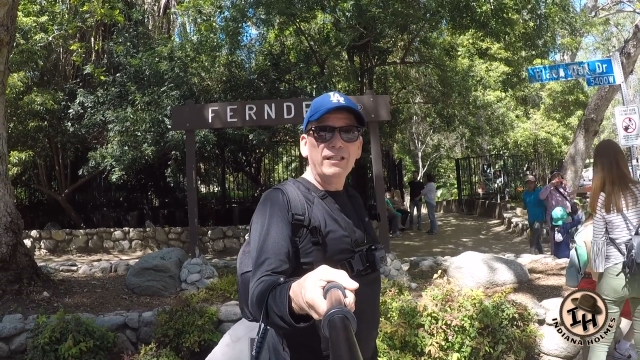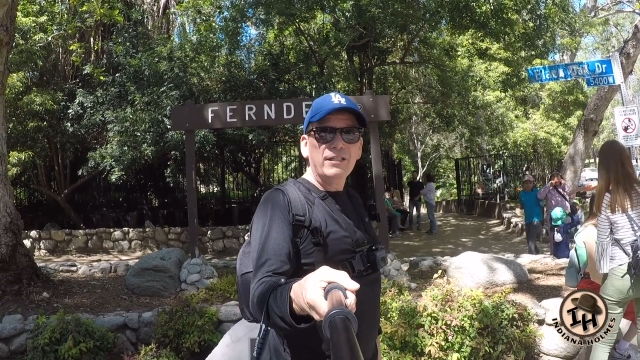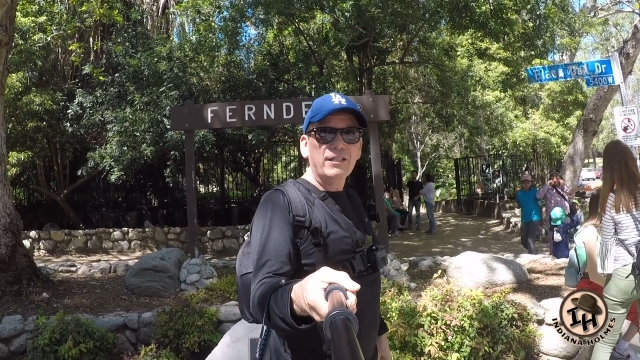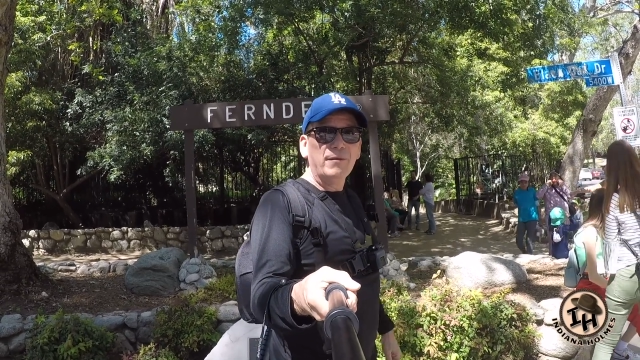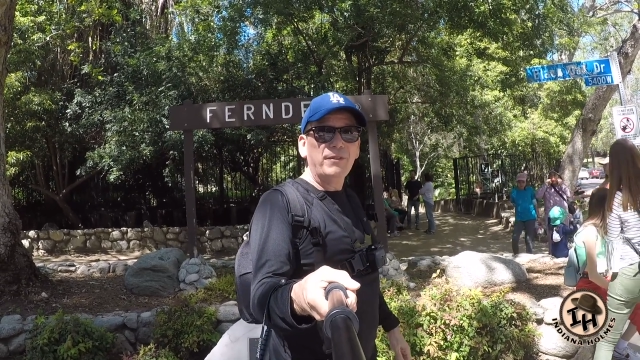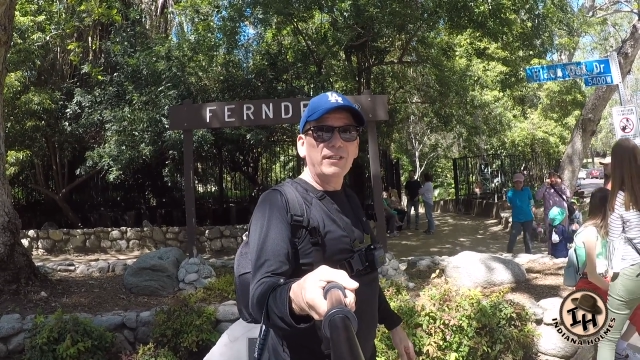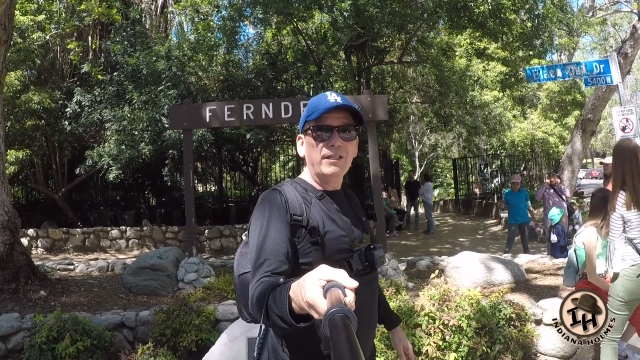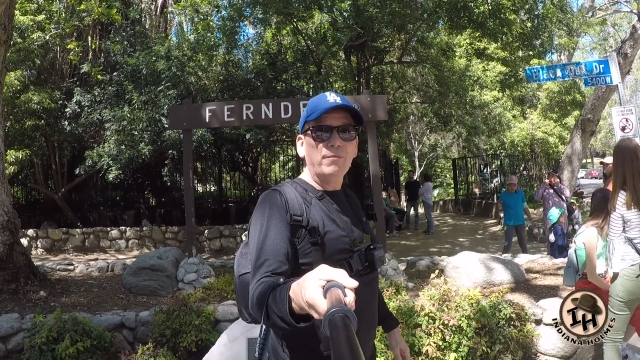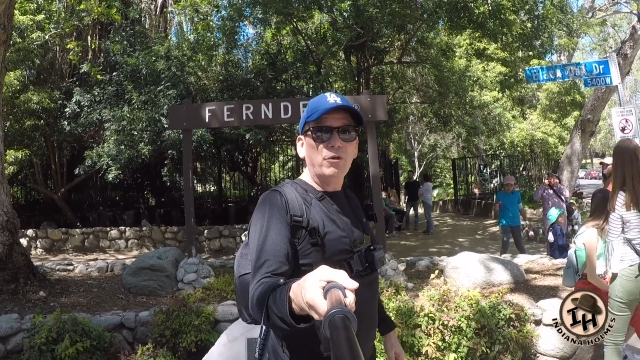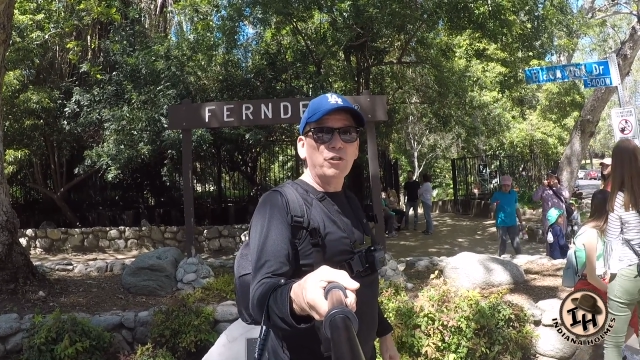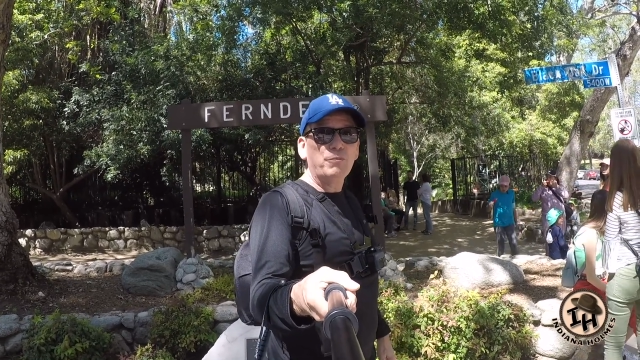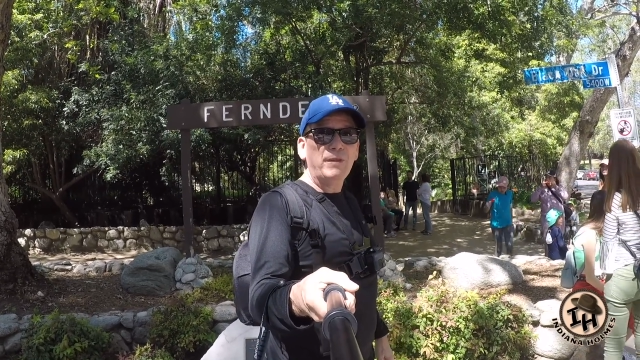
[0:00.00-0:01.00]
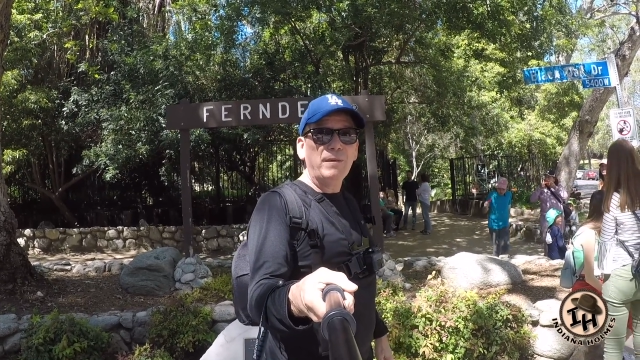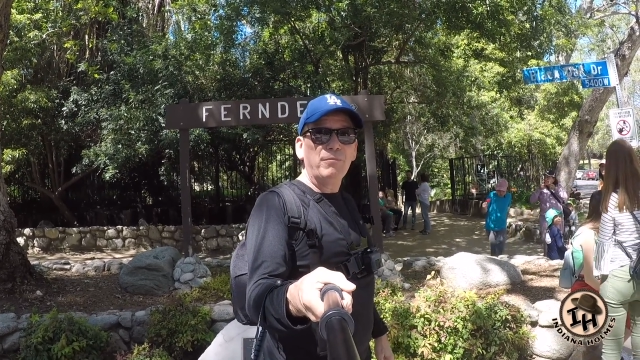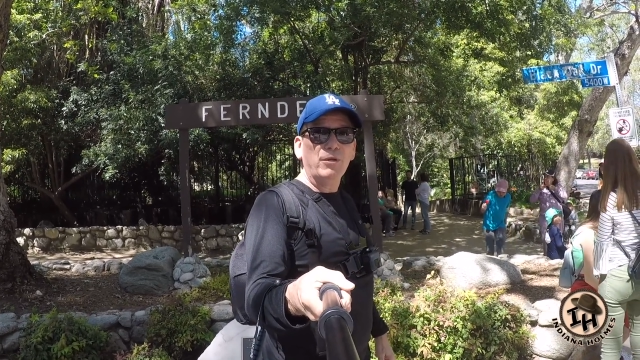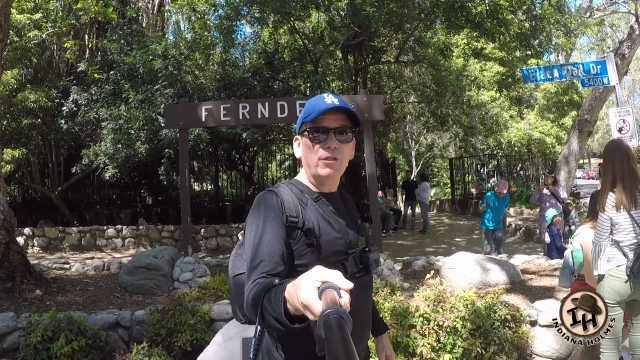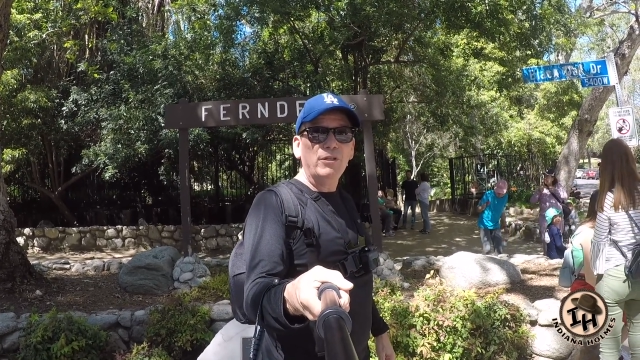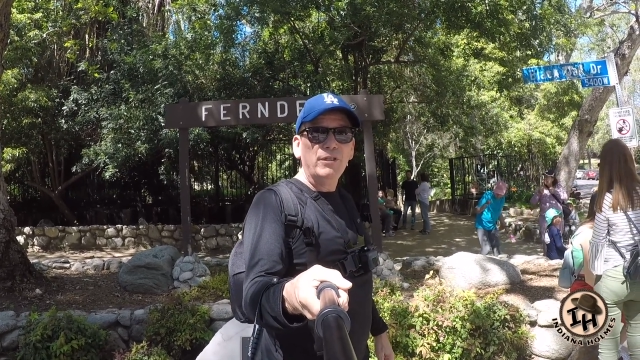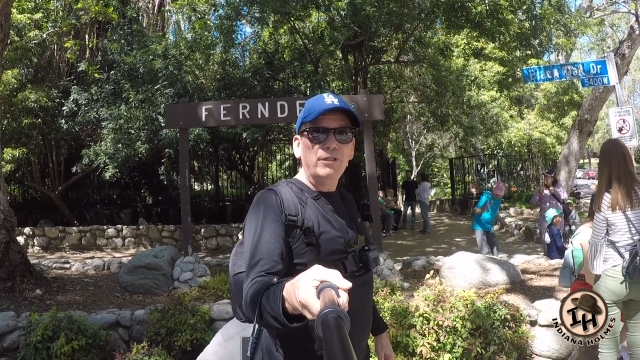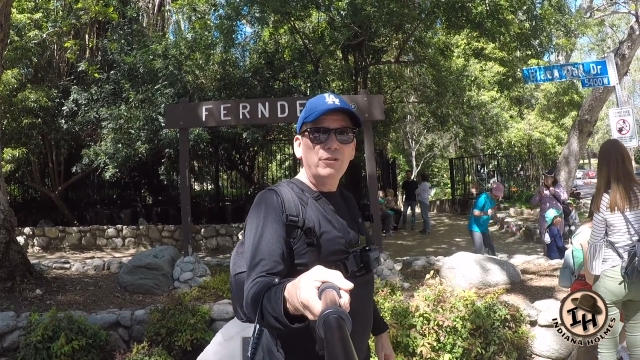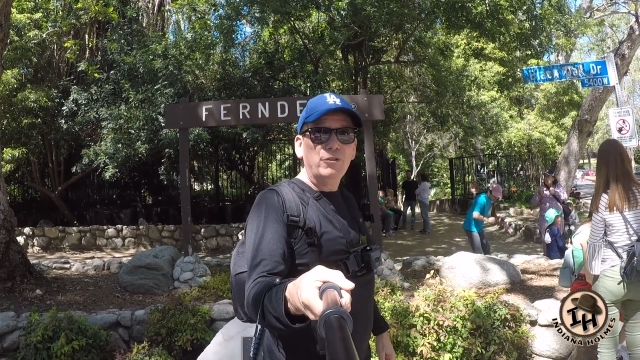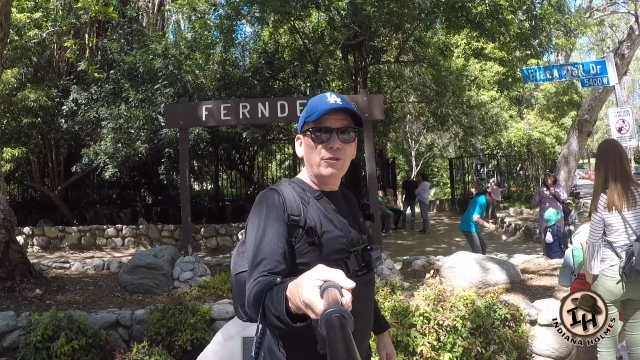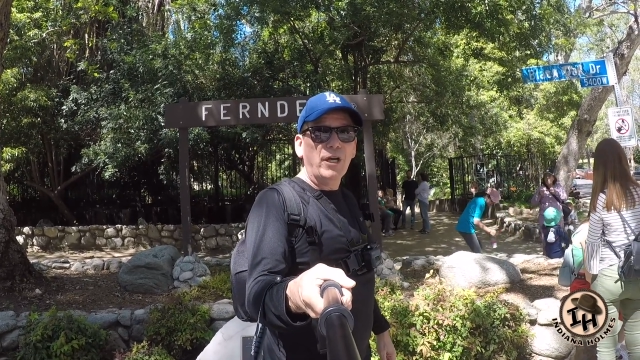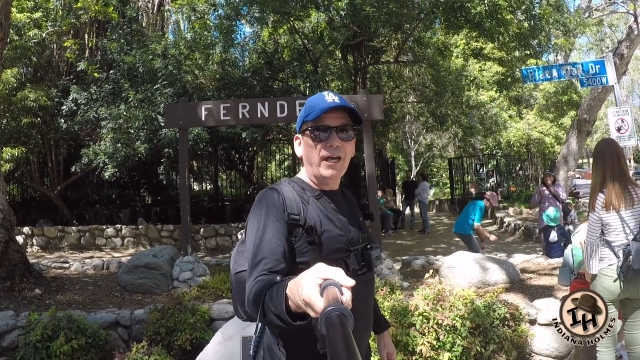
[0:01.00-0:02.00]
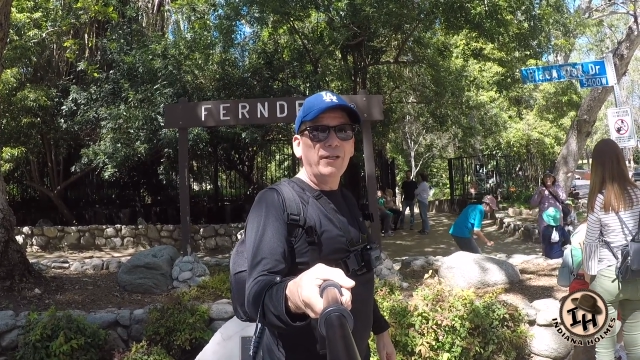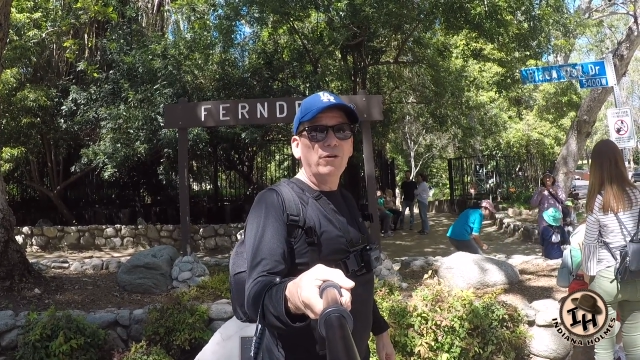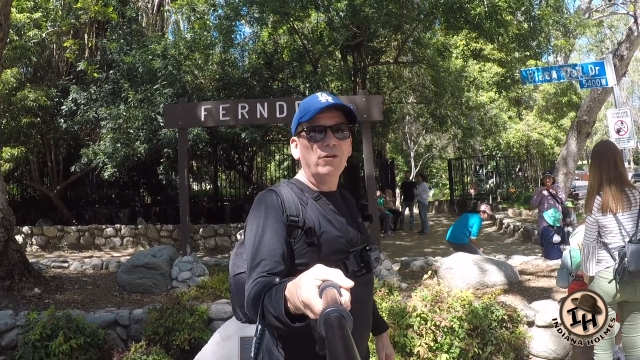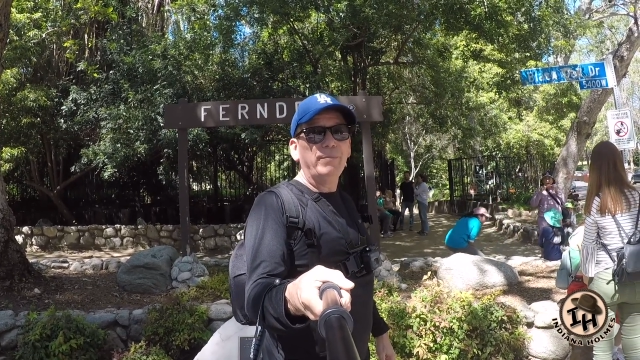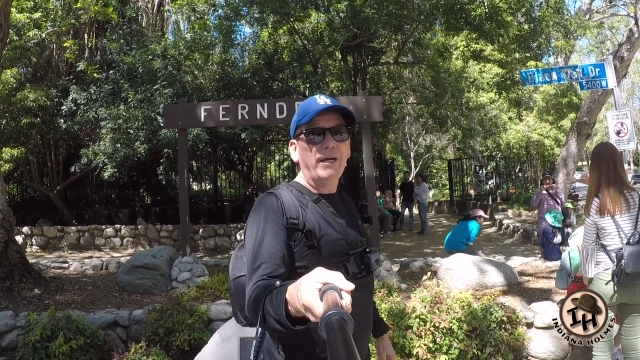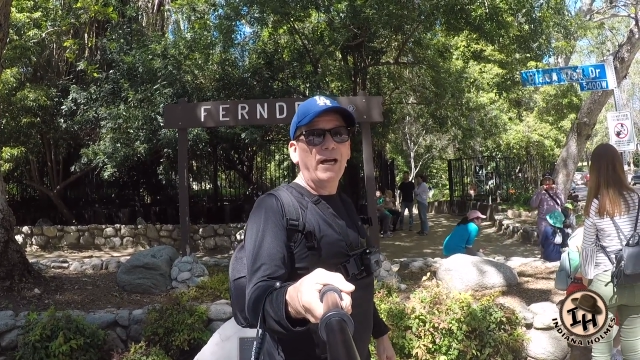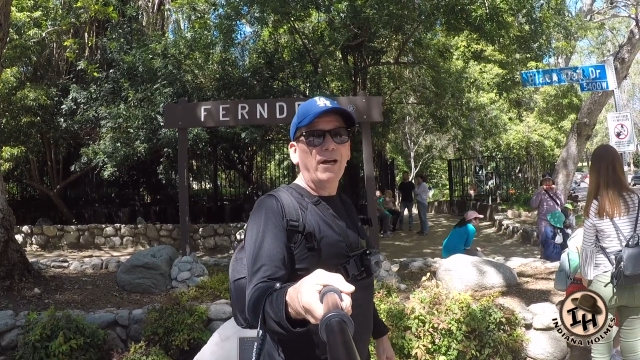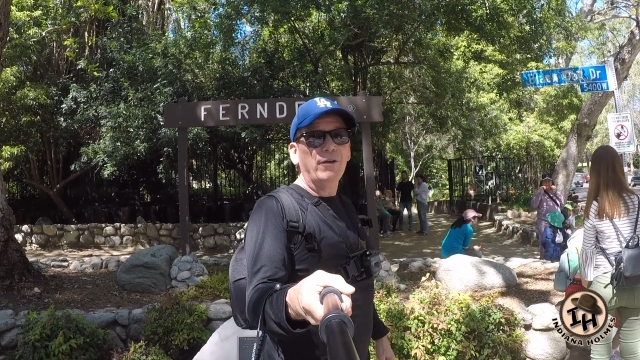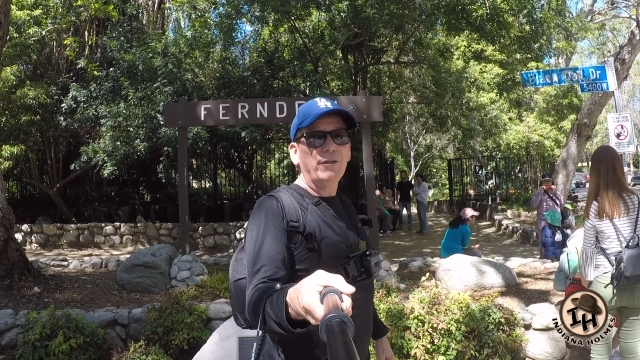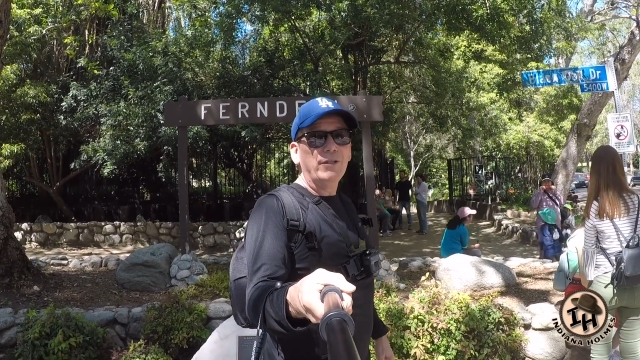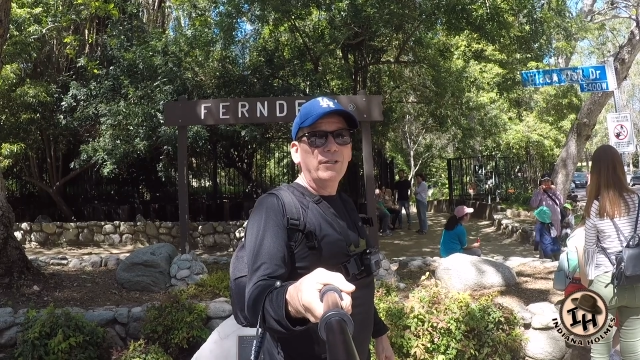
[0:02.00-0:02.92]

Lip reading: Something that most people do not know about.